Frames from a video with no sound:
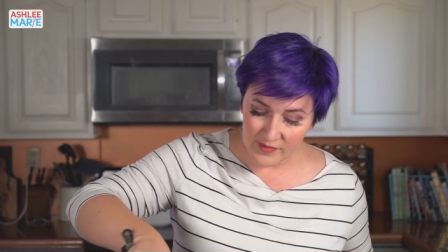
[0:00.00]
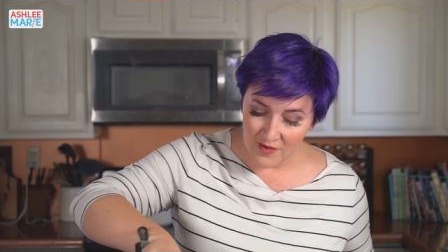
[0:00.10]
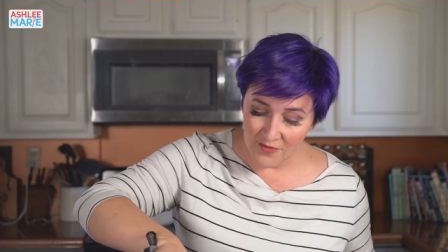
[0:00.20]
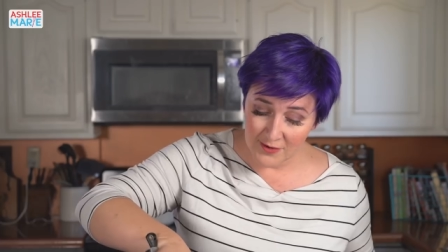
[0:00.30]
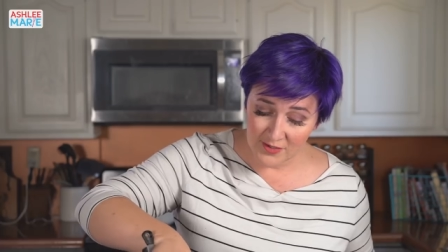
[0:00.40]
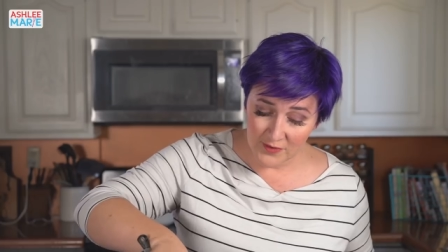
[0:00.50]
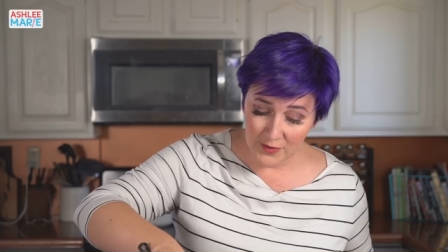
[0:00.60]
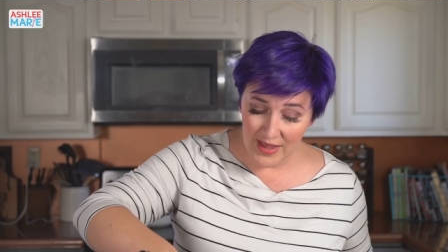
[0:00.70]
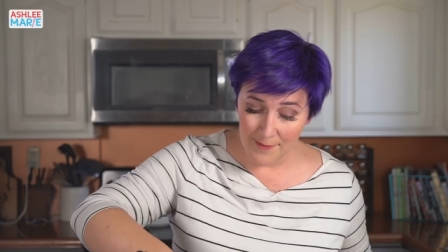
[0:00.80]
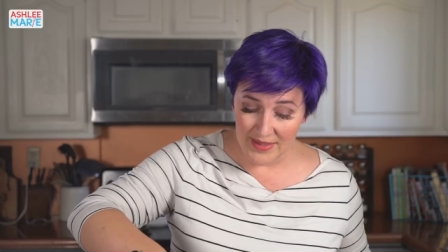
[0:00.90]
Those of you
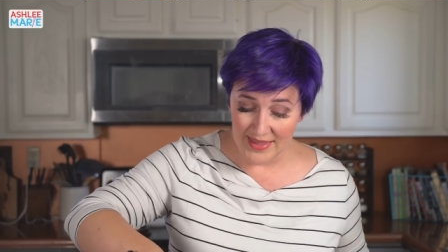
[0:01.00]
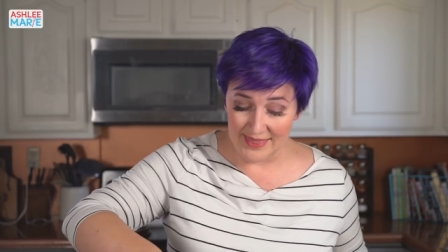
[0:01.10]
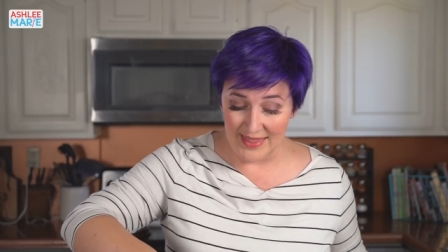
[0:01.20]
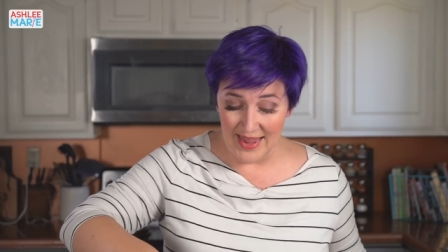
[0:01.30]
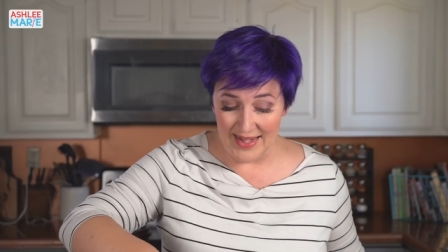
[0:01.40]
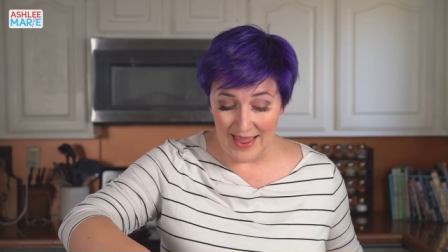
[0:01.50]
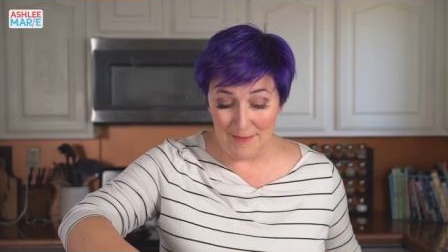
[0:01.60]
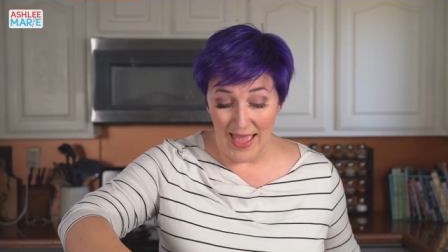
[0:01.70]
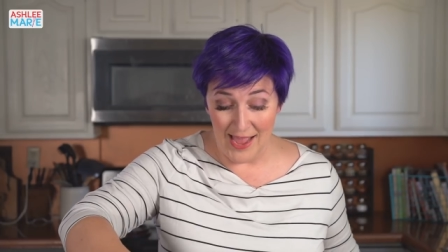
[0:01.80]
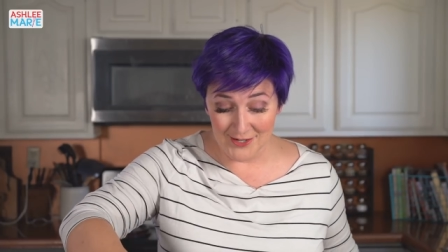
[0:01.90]
coming in late, I'm
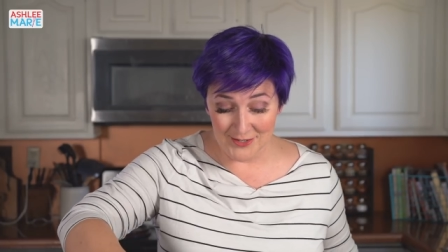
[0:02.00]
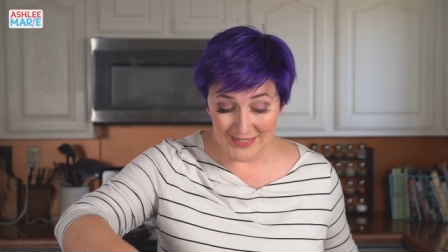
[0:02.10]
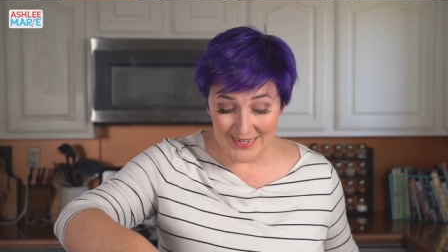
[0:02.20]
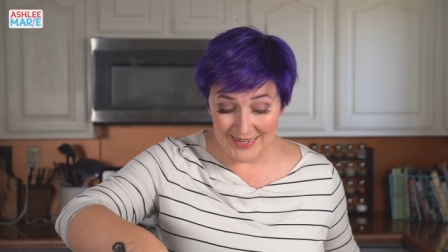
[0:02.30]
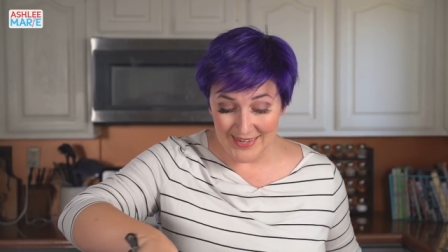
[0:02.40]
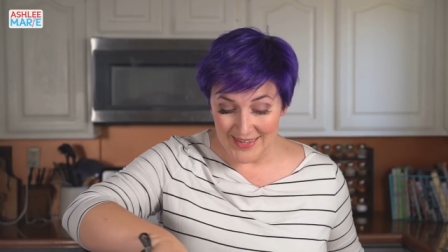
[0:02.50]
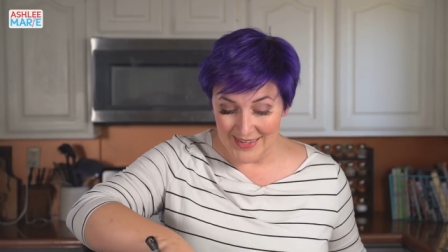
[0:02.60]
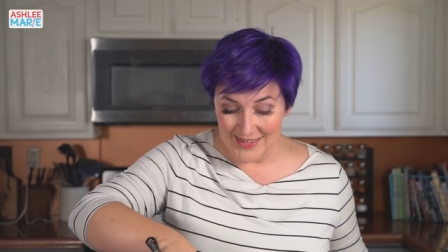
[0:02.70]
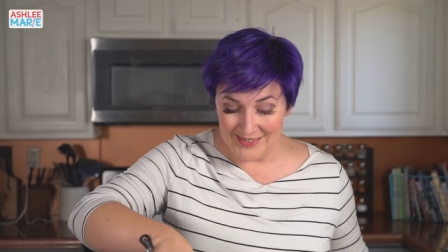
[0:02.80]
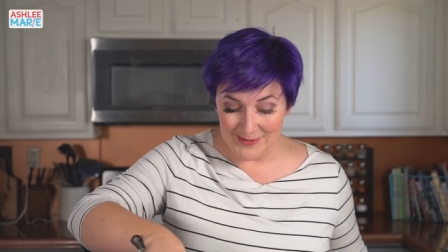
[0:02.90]
actually
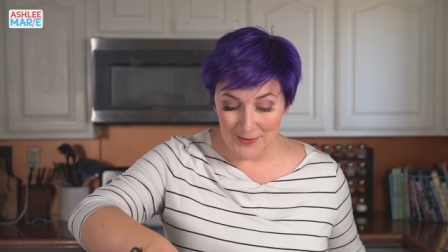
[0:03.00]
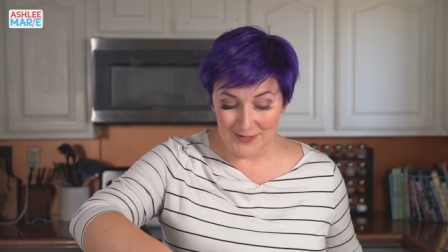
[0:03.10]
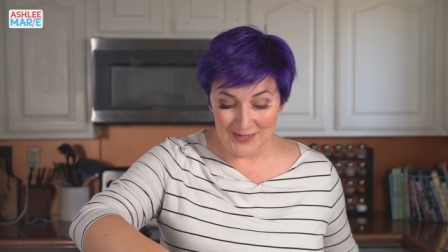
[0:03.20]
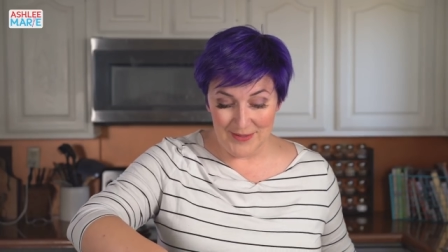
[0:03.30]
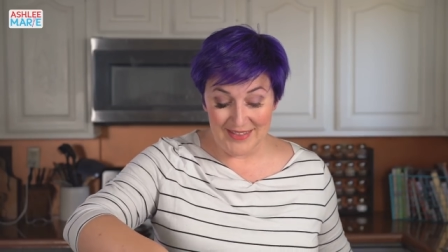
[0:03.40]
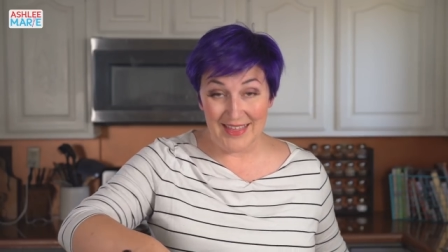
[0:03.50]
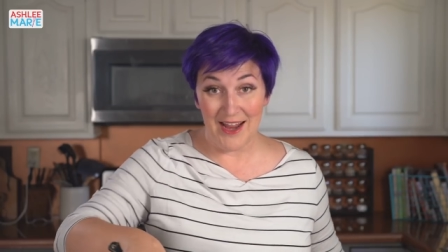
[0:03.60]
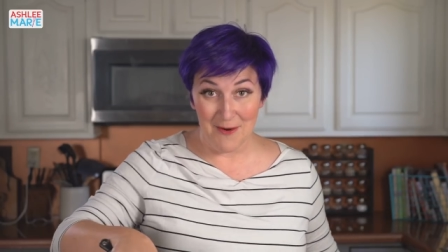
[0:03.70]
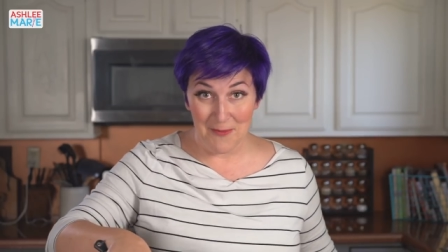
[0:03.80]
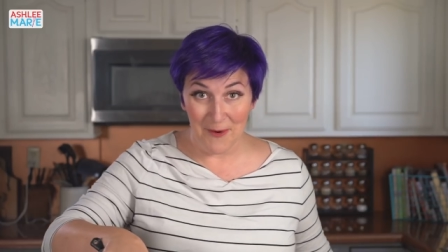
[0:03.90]
supposed to be at the
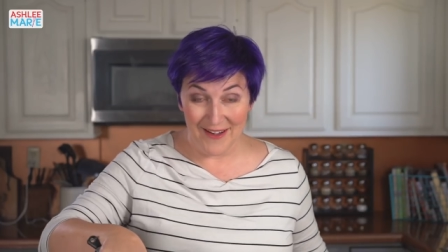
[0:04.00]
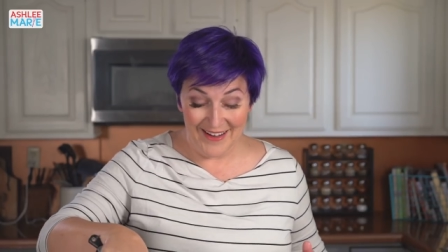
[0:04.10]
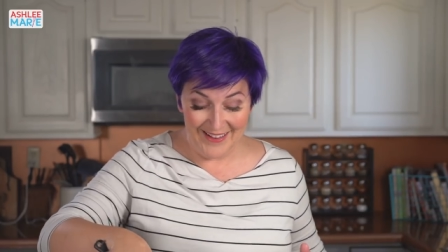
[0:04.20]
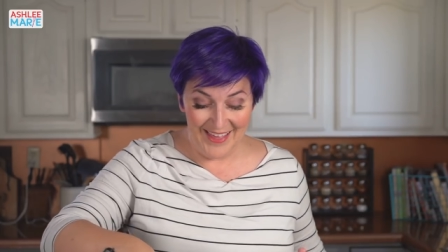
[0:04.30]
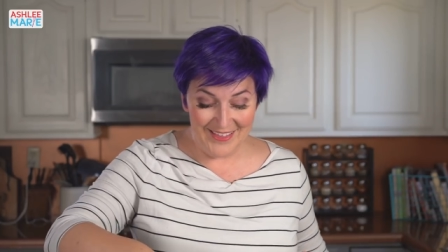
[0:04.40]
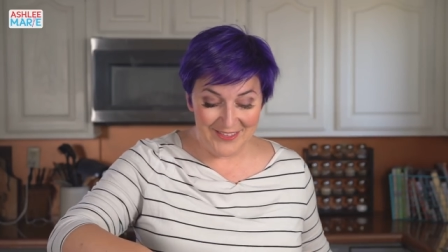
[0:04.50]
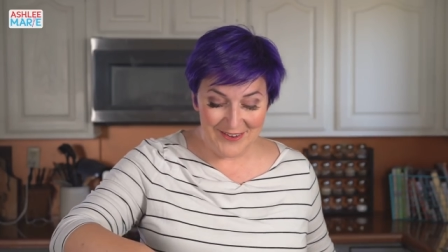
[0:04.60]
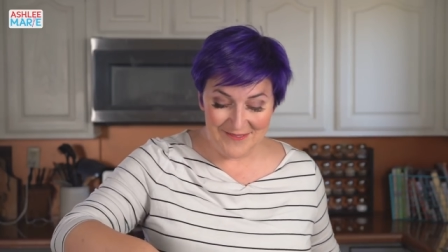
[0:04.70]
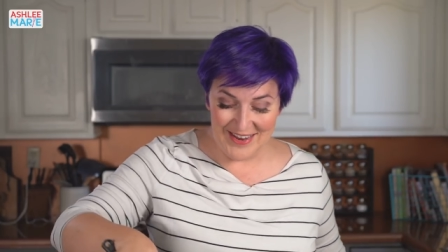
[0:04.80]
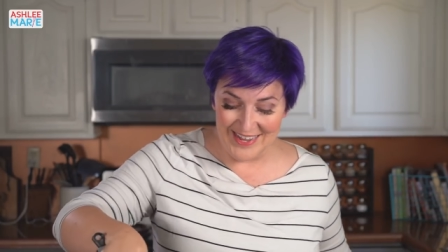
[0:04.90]
airport in like
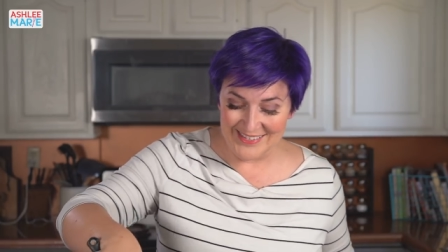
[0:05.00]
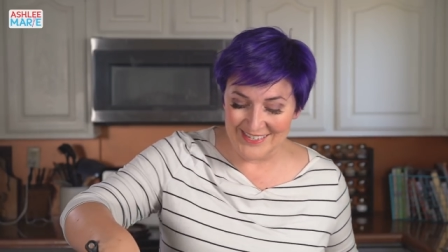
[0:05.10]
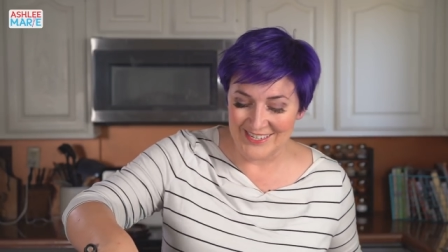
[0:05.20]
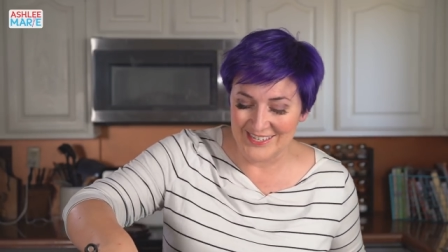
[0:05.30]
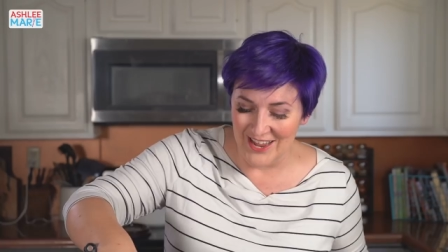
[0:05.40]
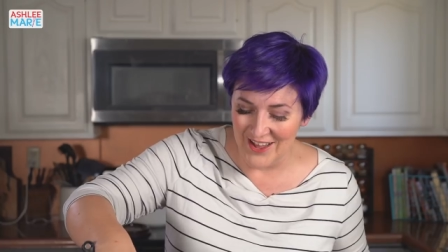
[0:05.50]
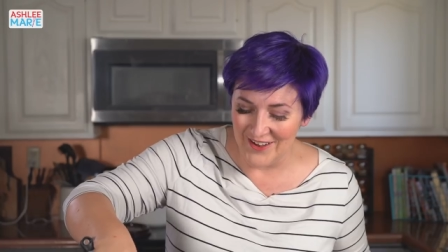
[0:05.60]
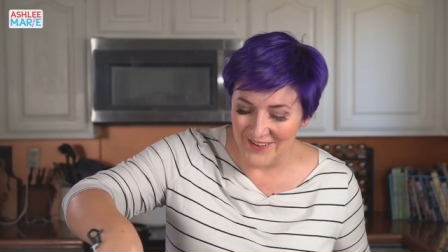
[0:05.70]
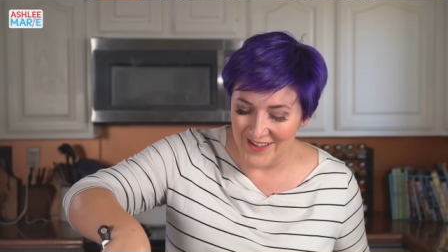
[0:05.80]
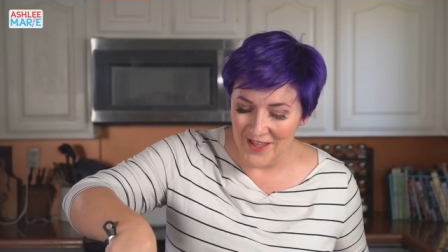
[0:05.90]
30 minutes,
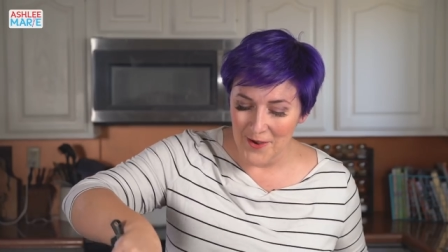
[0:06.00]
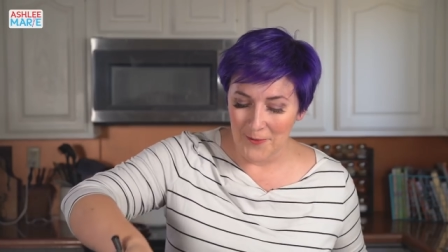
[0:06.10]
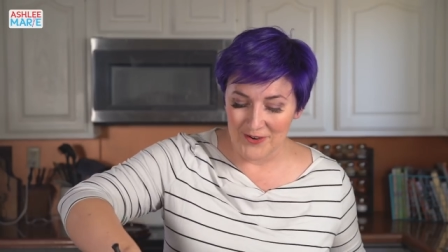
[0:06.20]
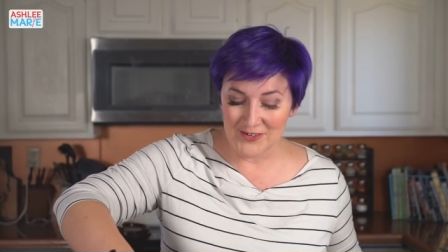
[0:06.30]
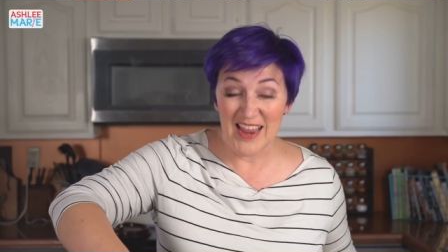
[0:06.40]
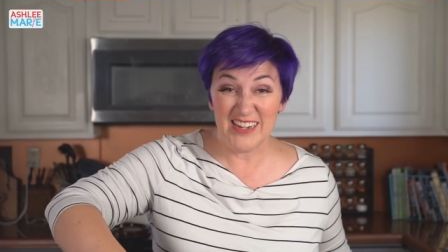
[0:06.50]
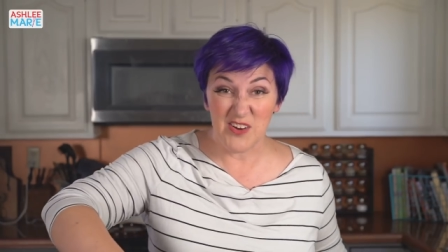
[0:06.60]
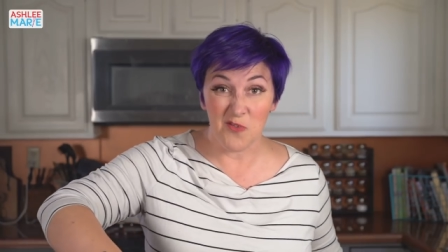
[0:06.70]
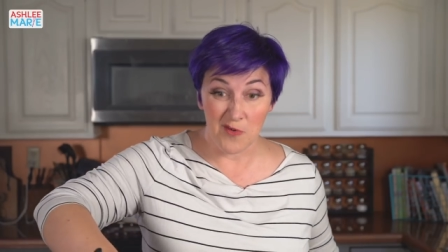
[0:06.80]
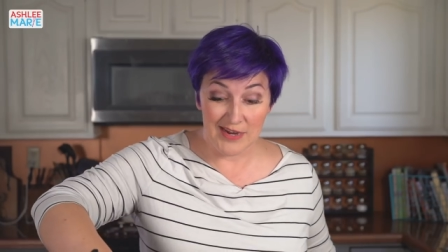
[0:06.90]
so we're trying
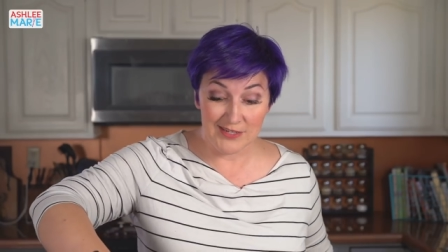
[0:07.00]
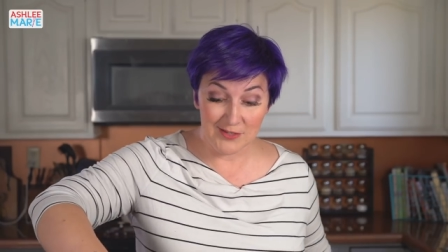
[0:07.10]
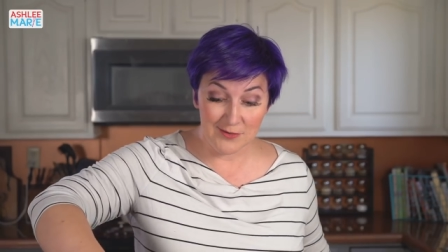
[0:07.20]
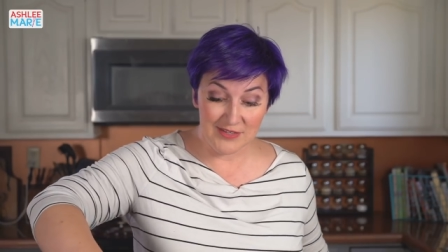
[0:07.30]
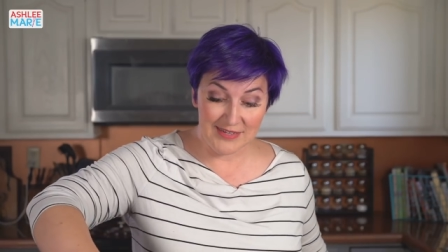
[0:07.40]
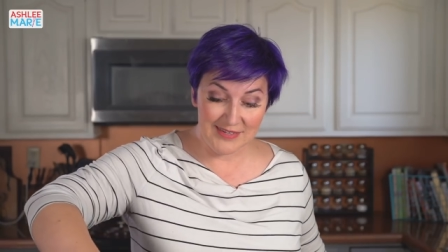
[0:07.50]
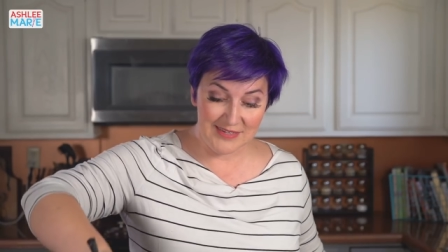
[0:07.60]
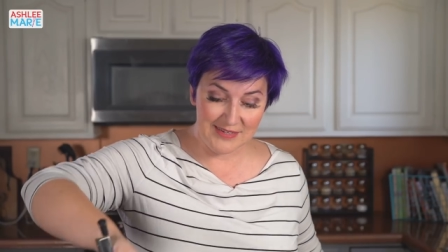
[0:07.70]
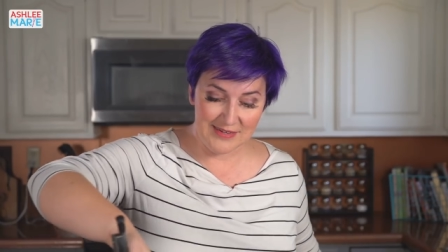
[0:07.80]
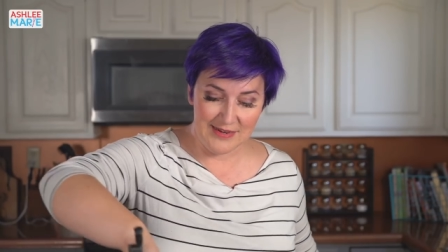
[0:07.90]
to race through
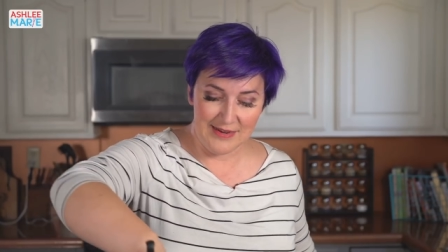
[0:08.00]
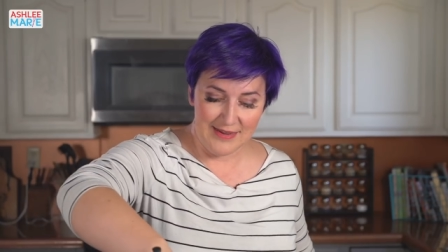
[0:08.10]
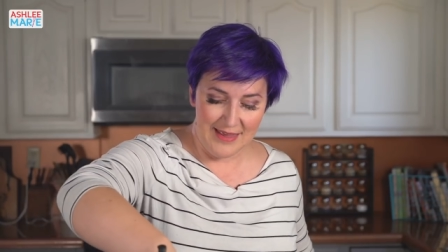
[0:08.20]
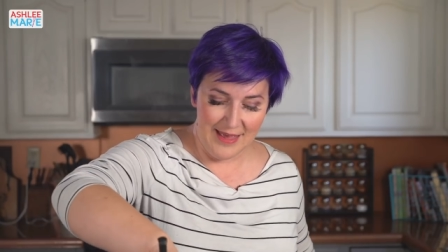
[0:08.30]
this.